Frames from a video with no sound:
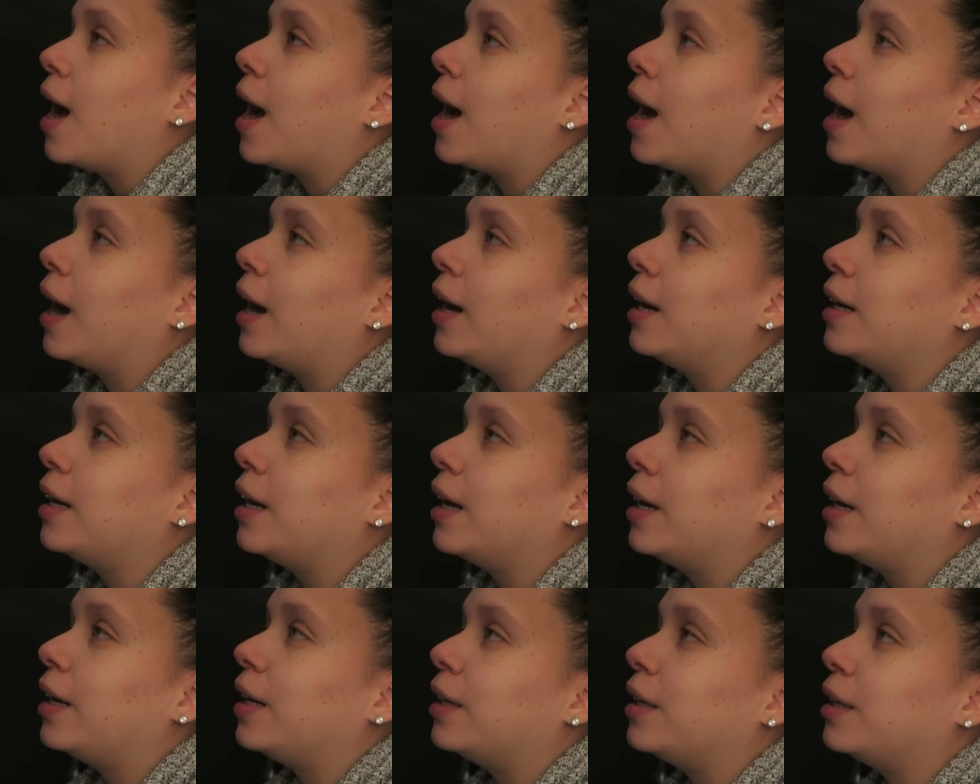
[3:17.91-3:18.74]
I
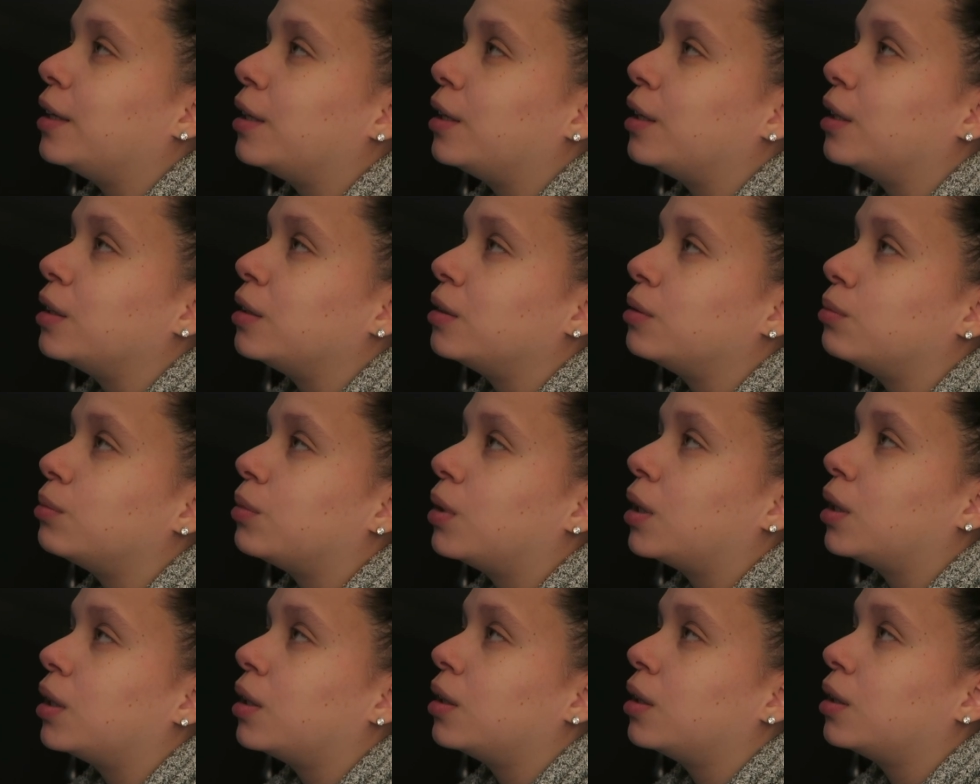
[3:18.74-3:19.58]

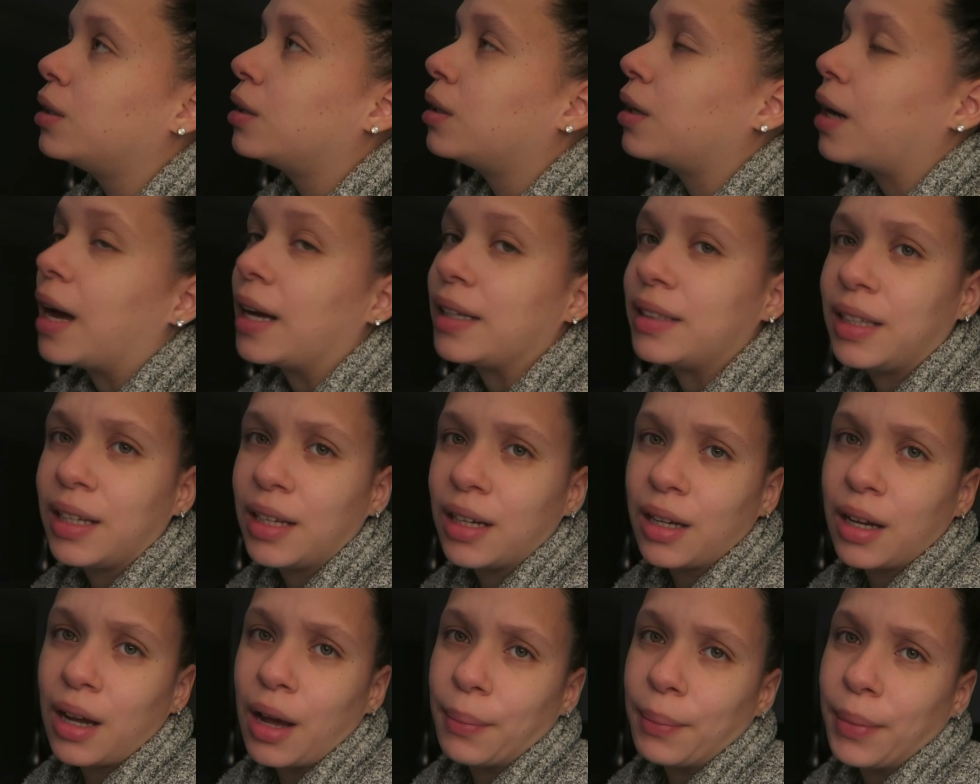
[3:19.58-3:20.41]
made
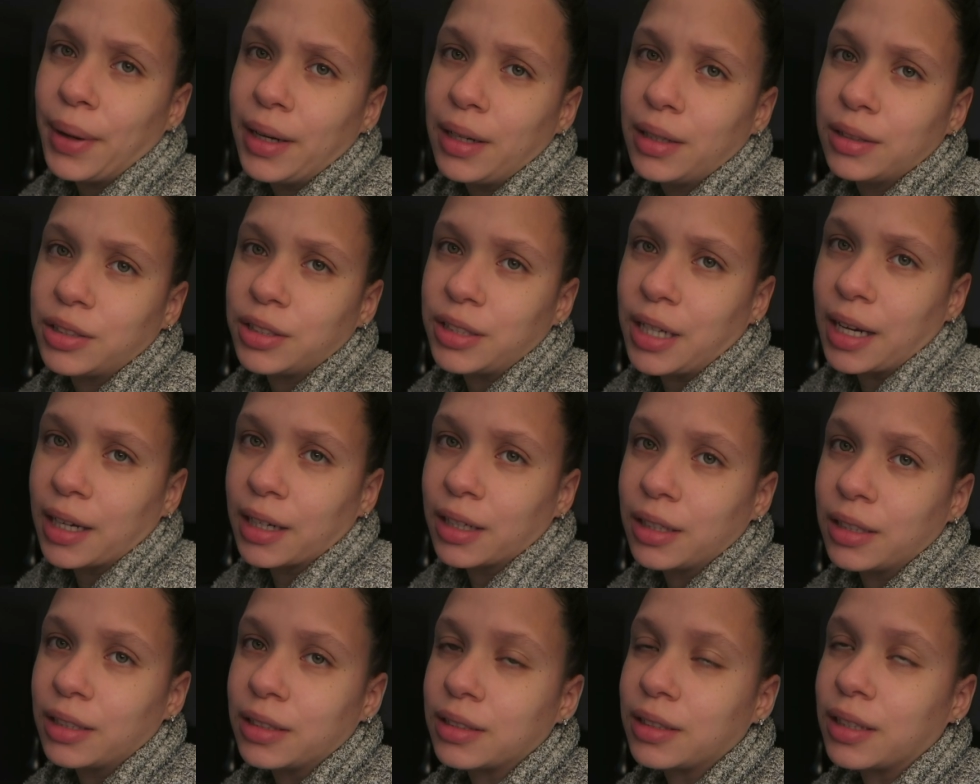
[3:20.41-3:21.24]
a
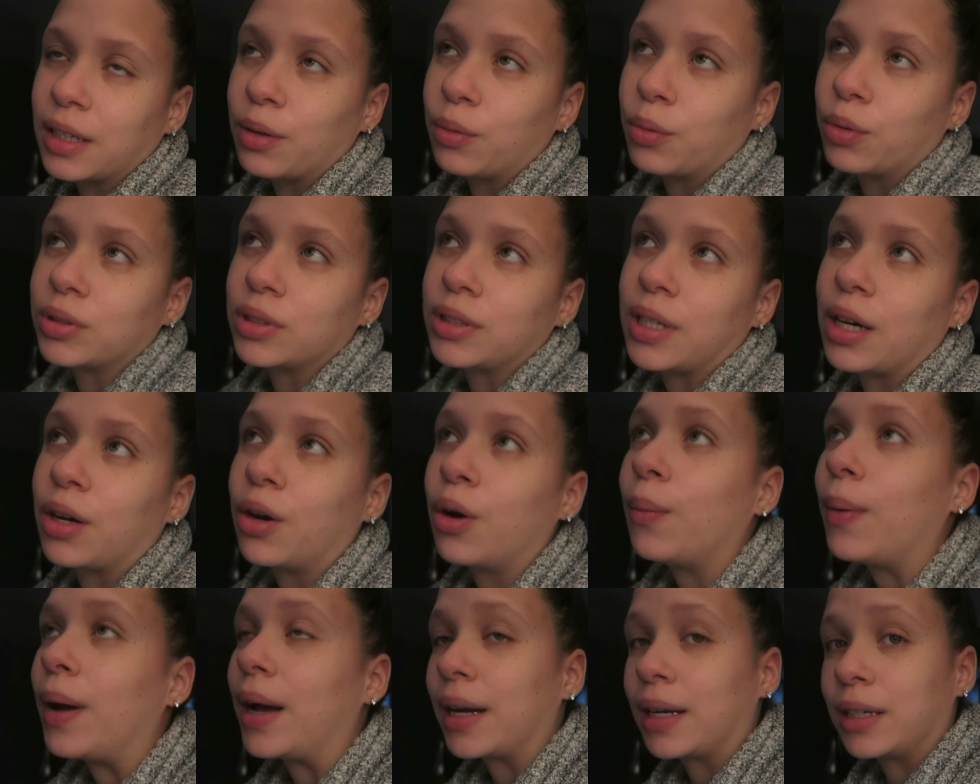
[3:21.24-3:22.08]
checklist, and once I
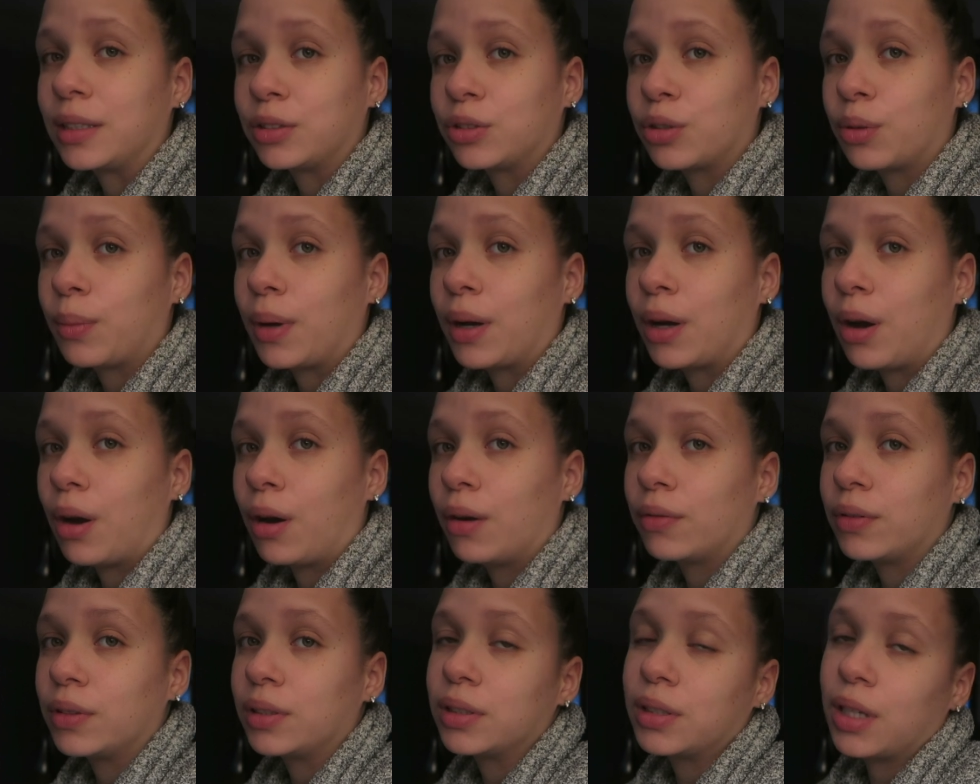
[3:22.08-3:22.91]
go back into my
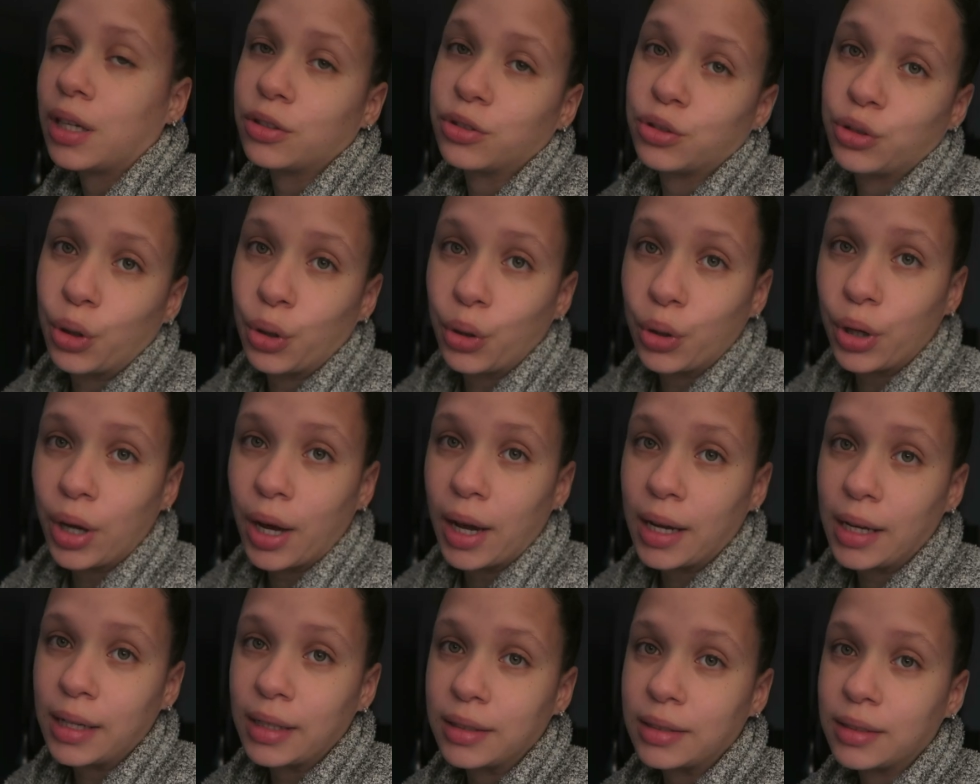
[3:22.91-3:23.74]
office I'll show you
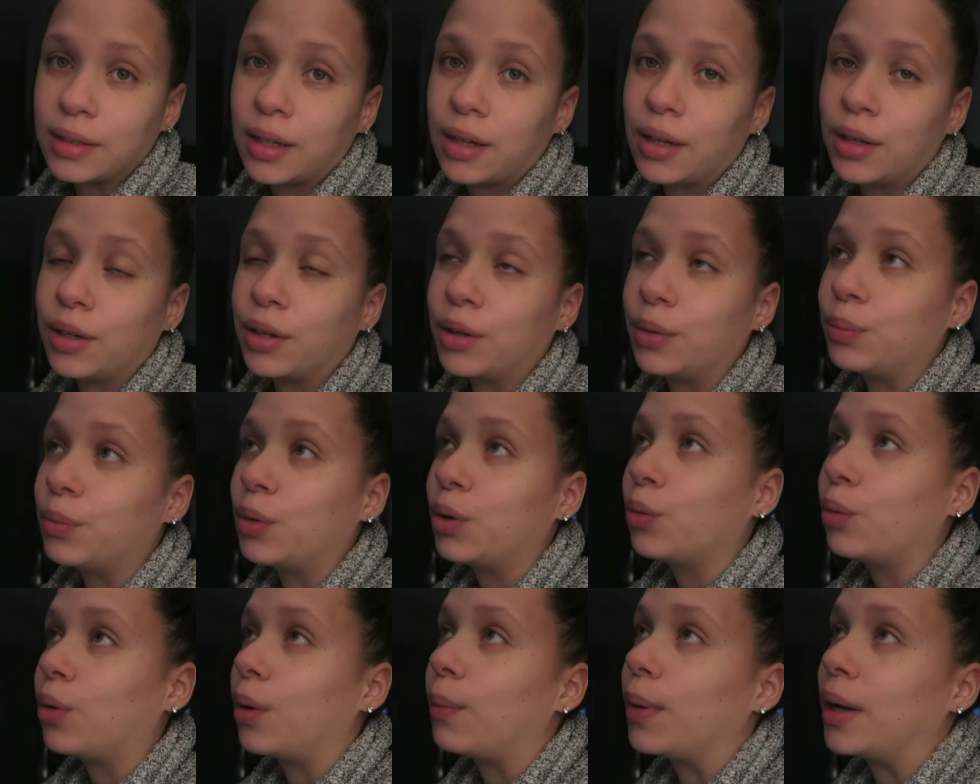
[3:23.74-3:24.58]
guys
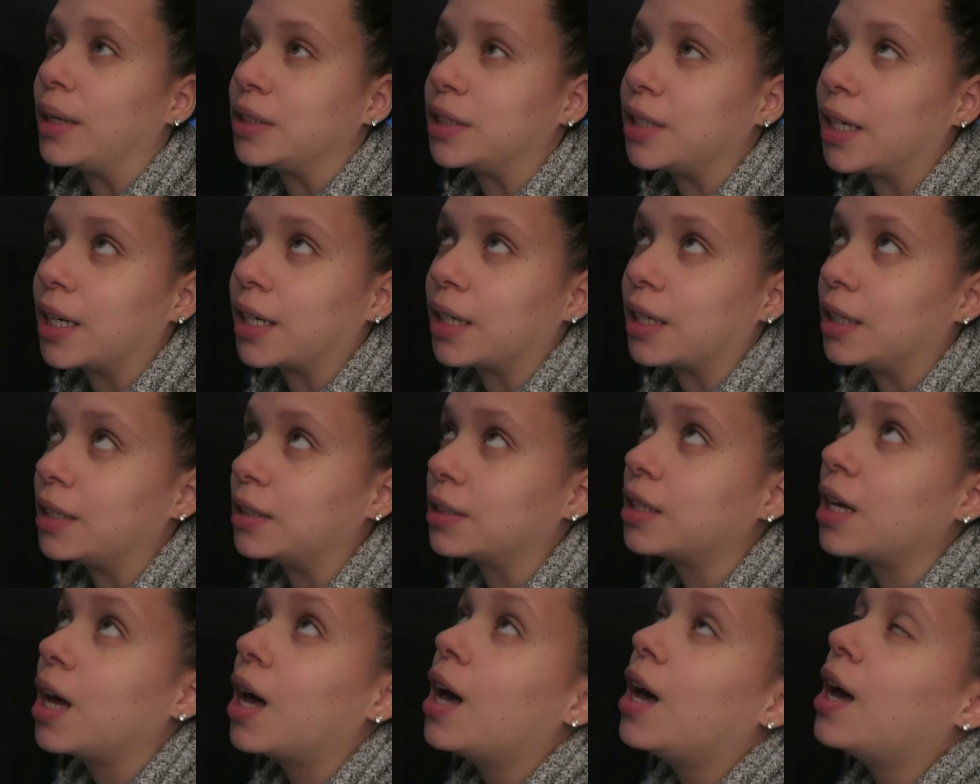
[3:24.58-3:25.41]
what my
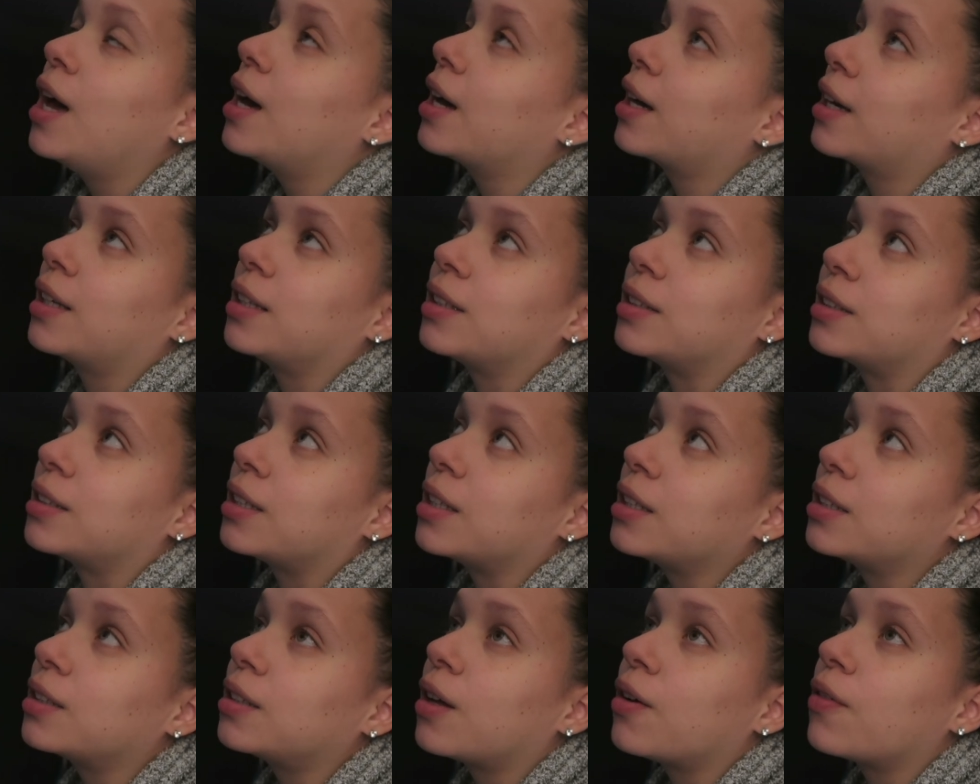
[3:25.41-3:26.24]
checklist
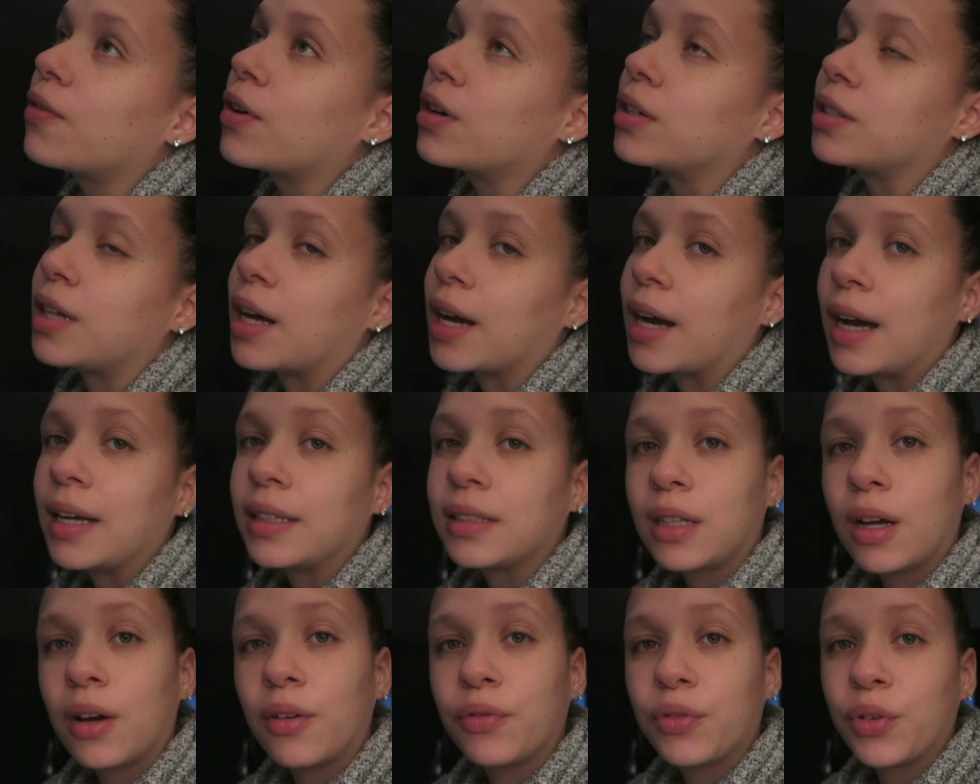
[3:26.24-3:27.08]
consist of, because I
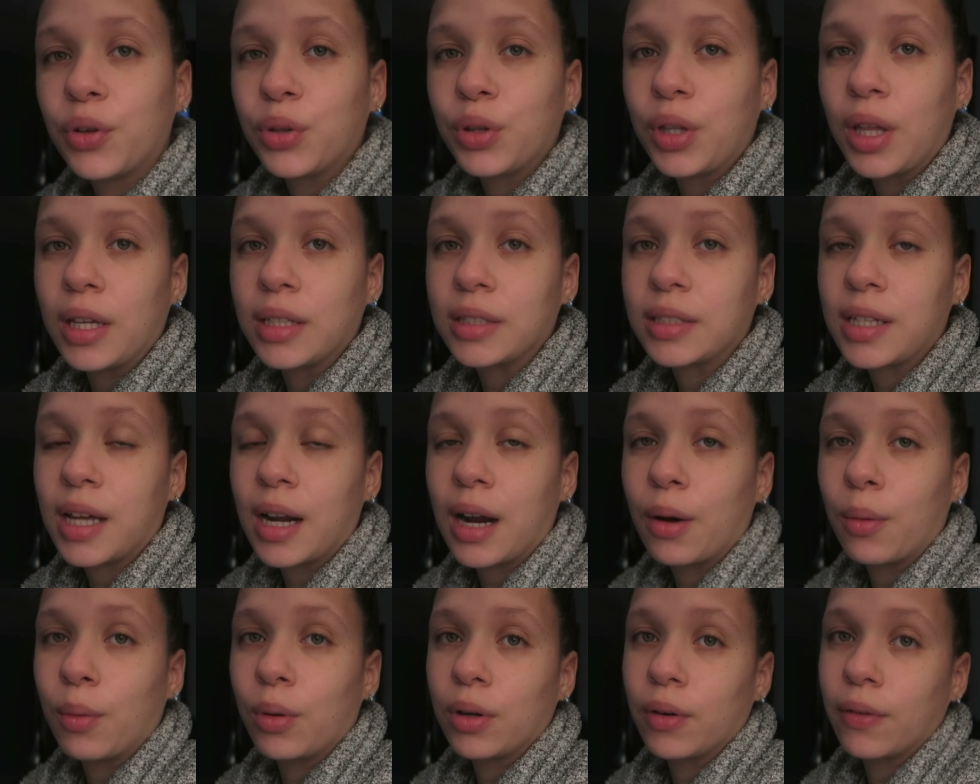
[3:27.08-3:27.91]
got a few things that
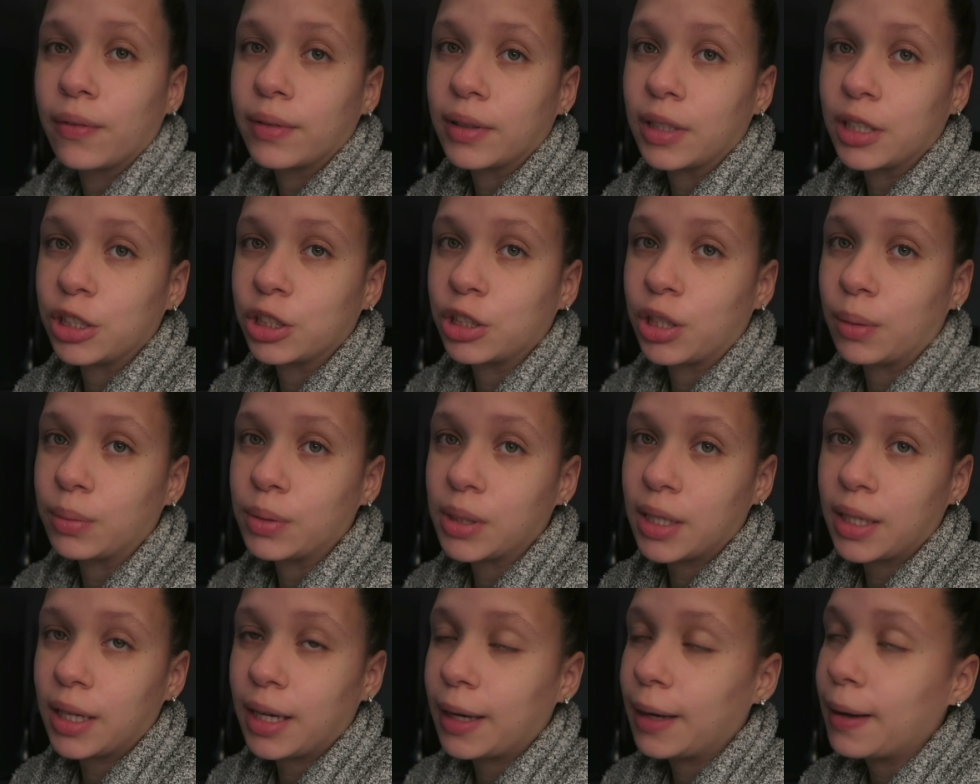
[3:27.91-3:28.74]
I want to finish up
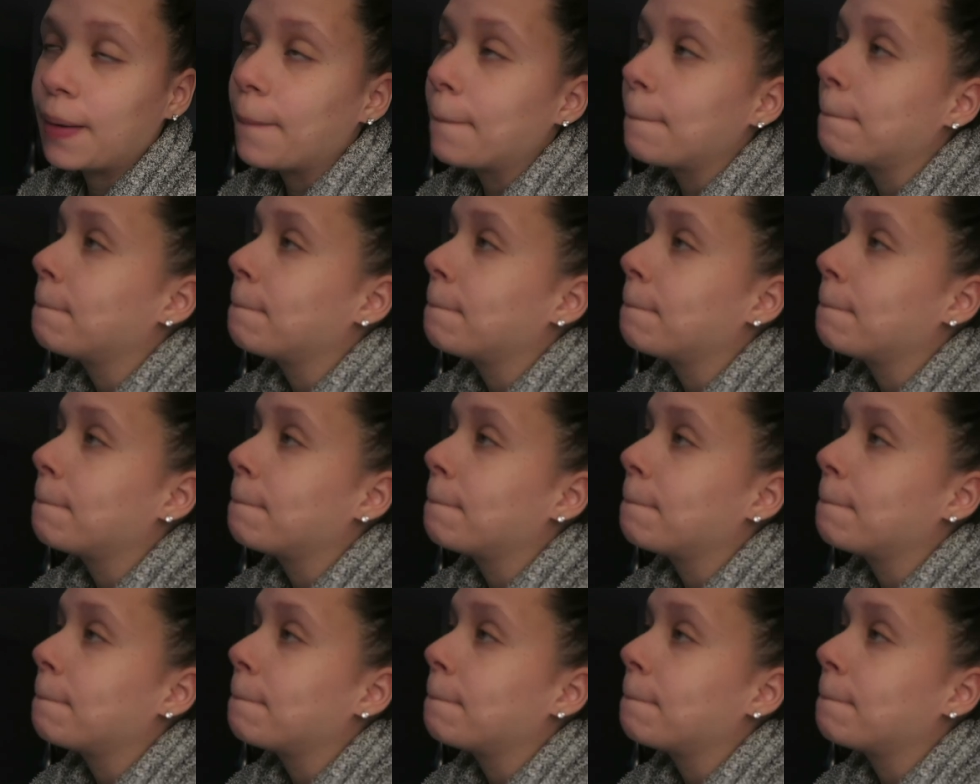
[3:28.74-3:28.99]
today.